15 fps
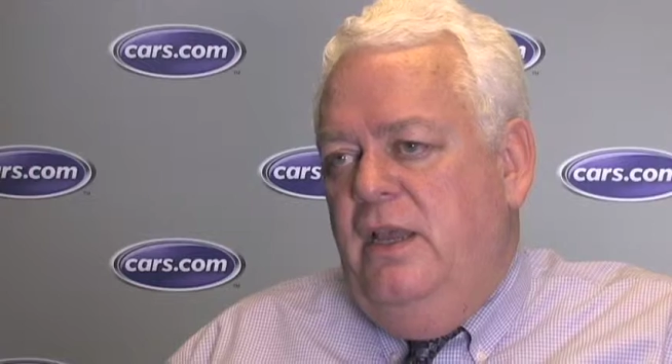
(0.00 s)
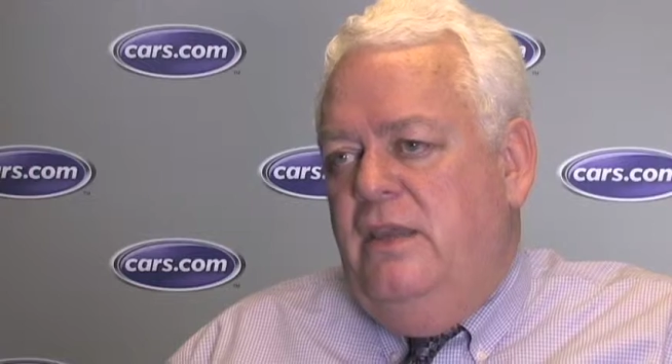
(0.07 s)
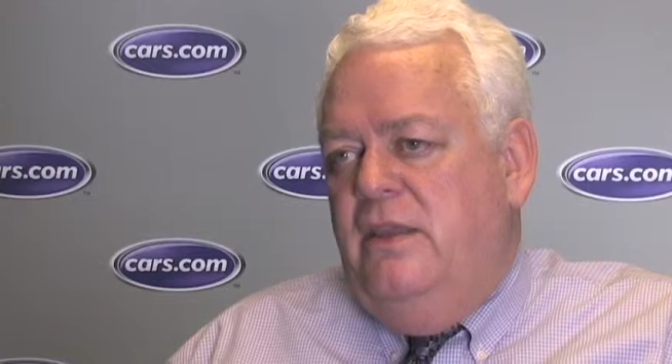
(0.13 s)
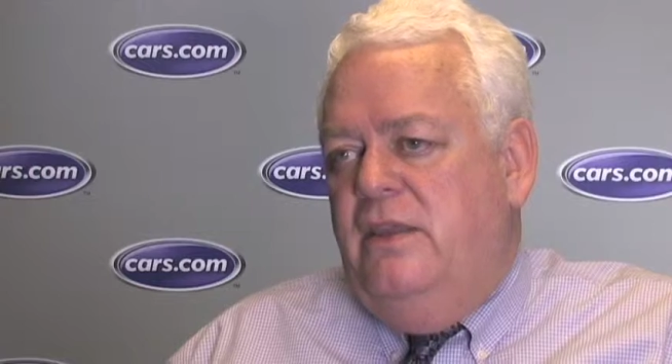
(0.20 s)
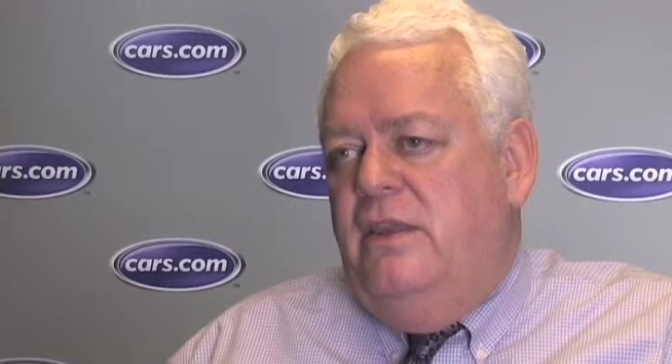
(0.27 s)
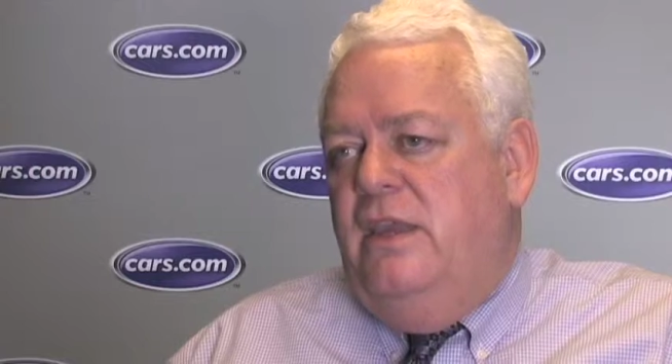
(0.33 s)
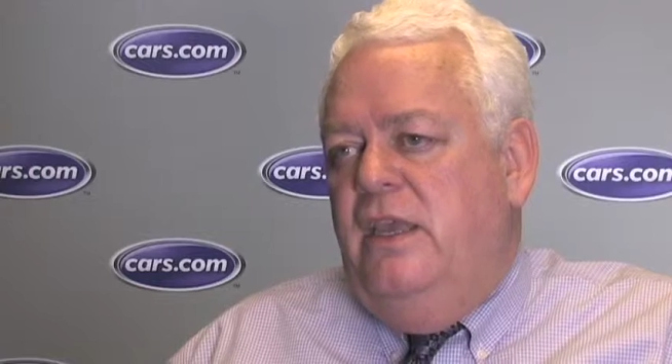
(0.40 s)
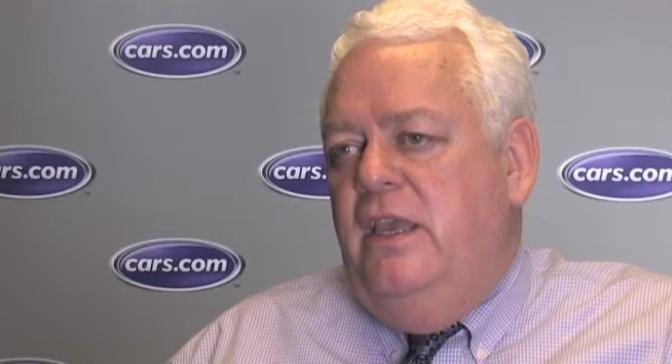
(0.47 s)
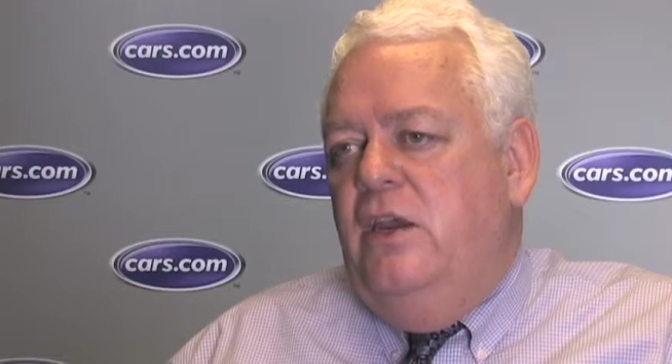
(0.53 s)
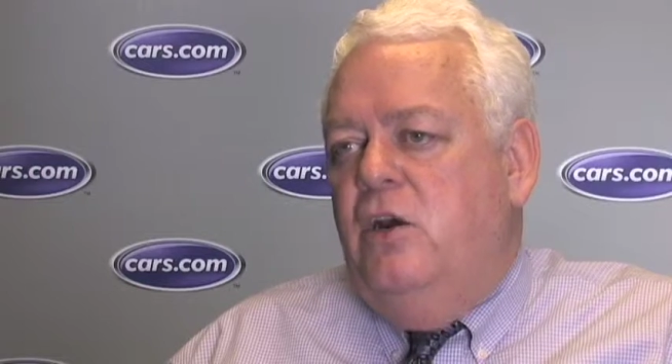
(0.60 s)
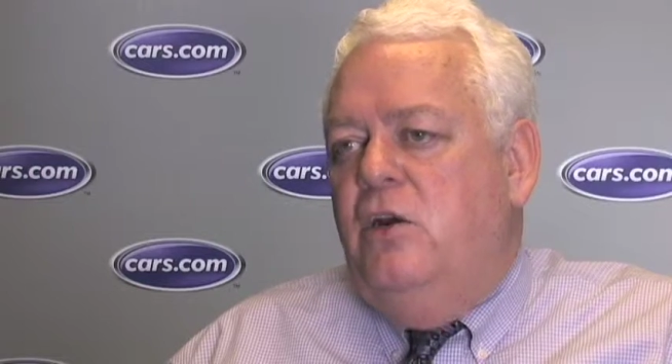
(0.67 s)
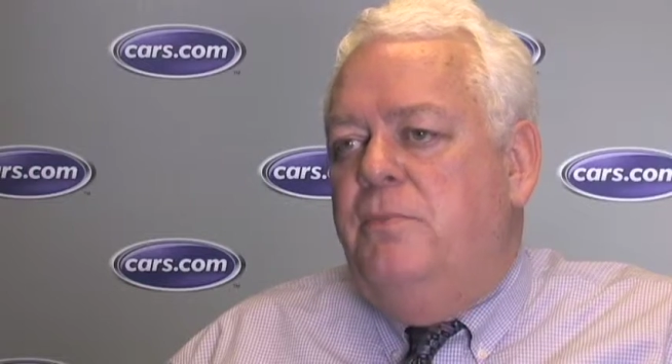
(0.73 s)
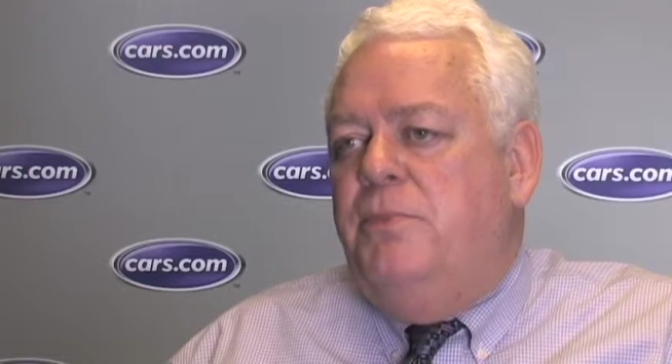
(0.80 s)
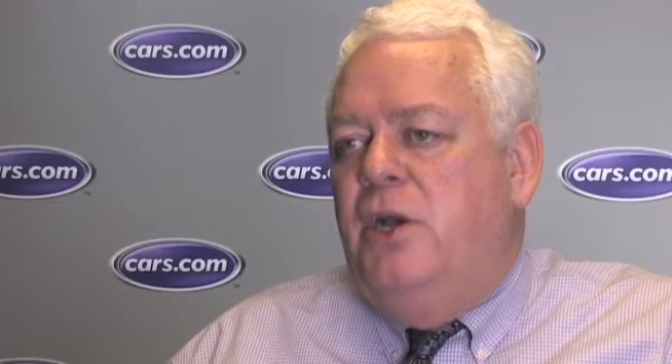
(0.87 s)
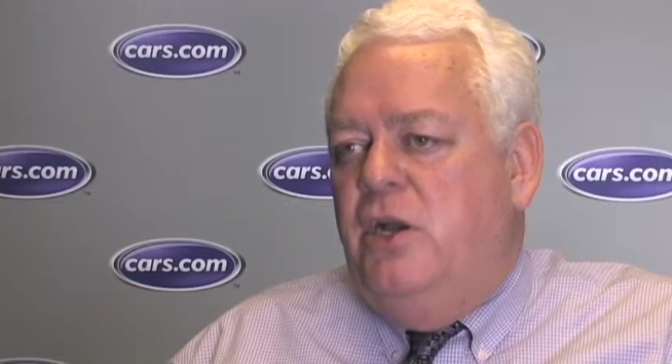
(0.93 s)
that they
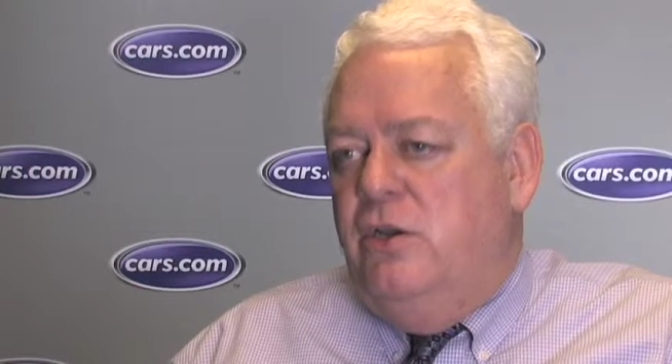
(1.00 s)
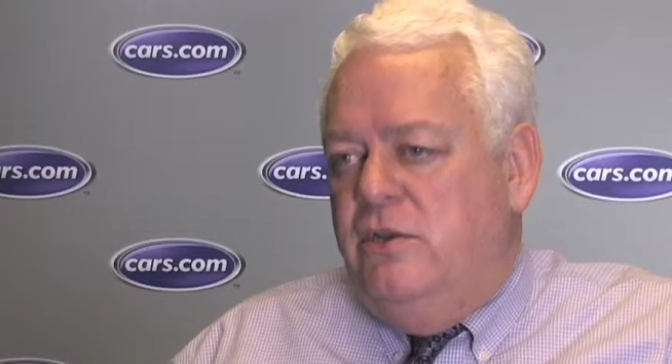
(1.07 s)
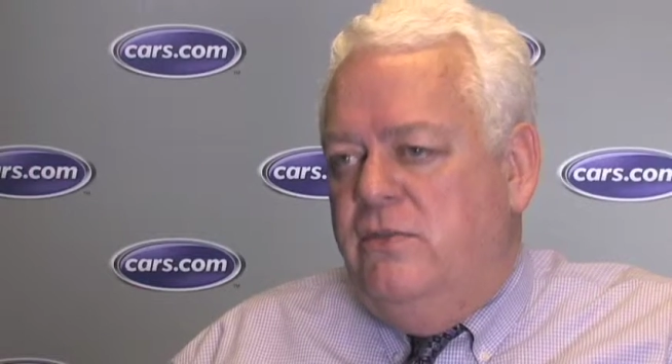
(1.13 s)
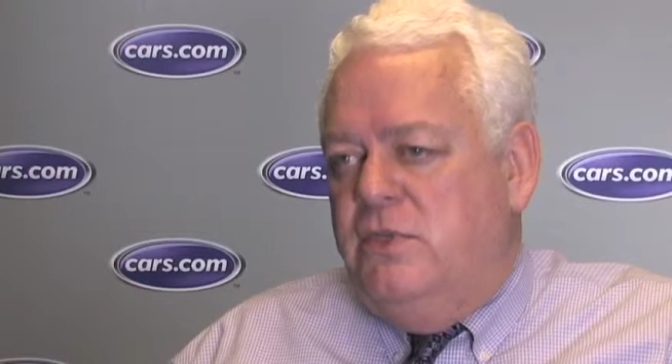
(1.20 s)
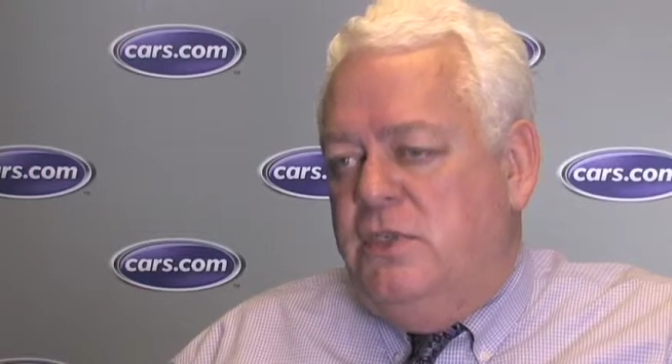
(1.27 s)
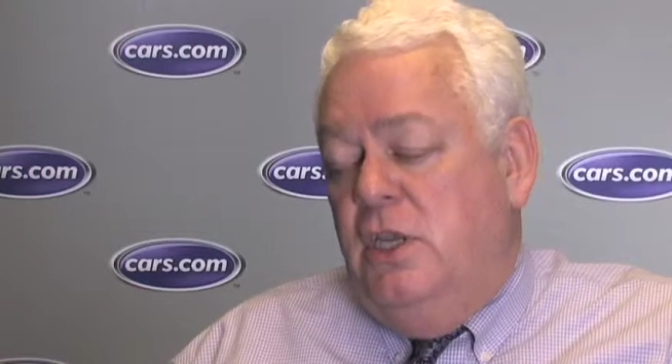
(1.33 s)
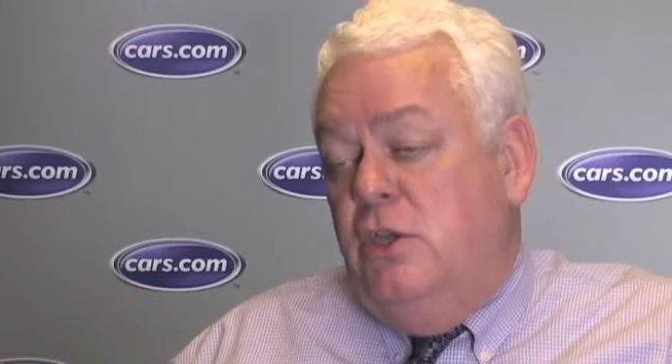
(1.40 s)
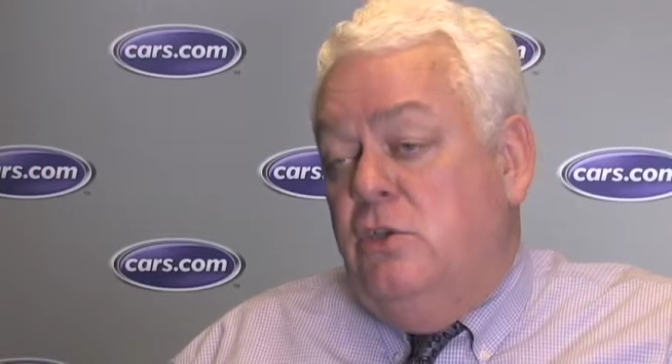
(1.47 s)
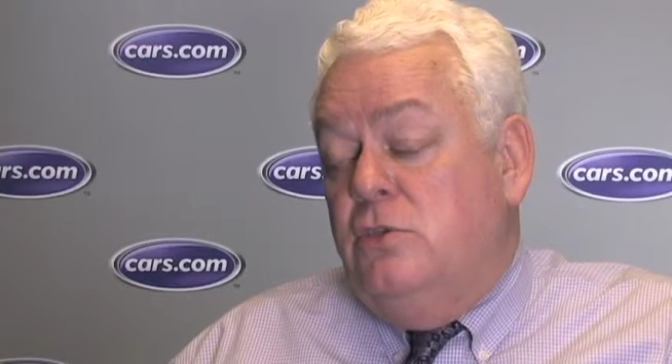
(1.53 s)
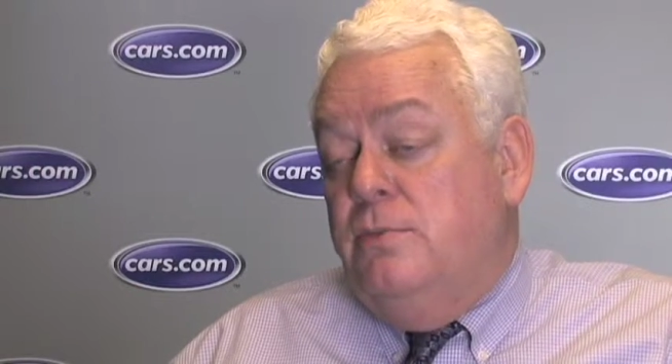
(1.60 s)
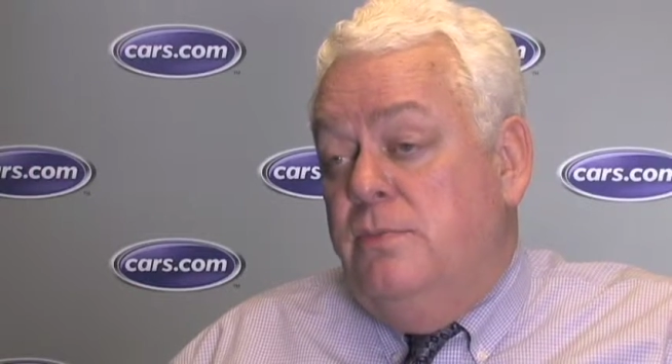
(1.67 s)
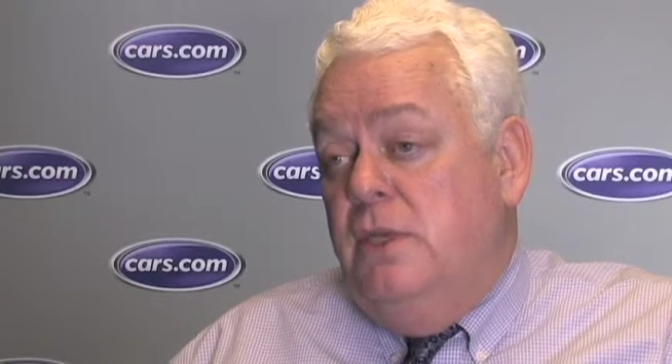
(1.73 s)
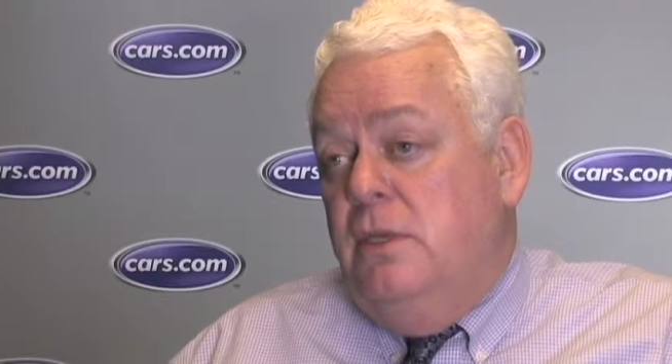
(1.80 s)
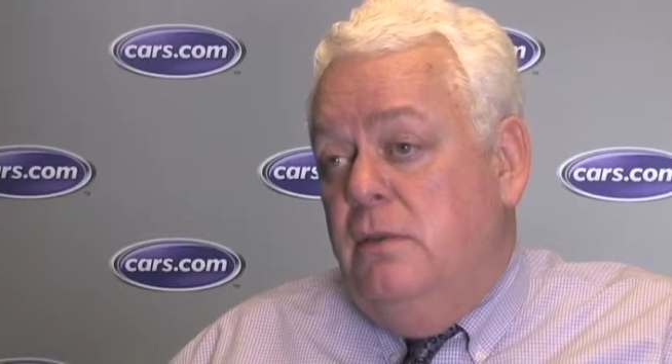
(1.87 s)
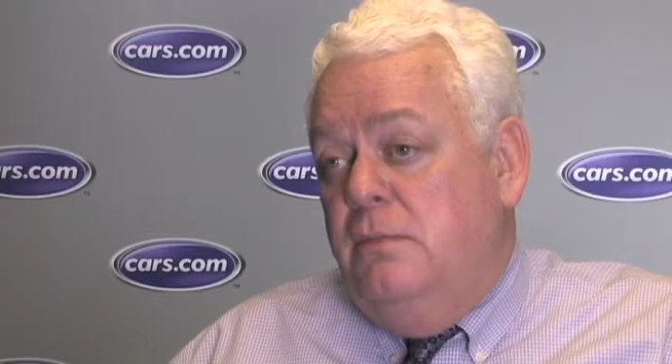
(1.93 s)
are a part of the sales